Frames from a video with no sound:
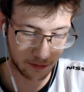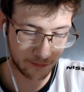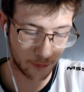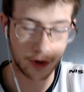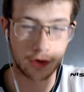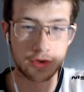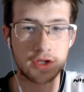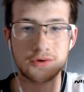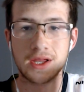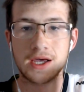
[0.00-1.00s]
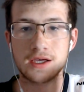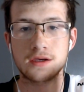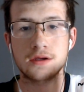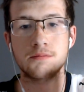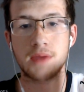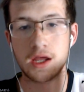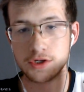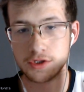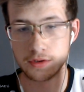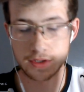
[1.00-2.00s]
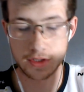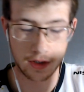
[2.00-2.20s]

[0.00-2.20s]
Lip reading: with all the other like managers,